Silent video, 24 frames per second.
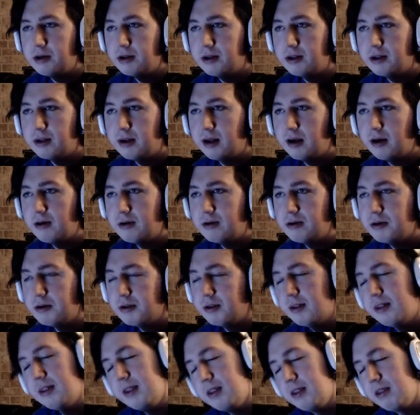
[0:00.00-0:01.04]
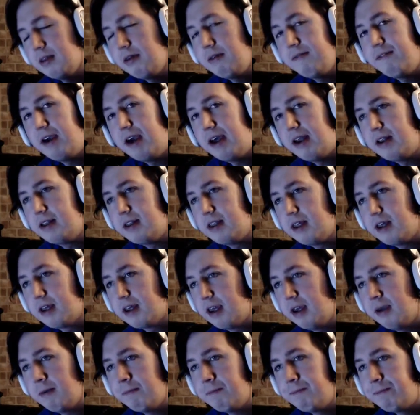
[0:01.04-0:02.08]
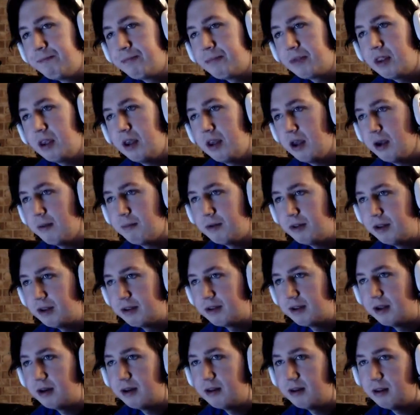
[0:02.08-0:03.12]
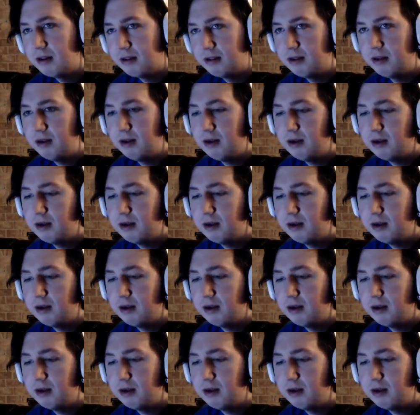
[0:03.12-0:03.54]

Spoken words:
and characters and things they've added to that game. I'm really excited to see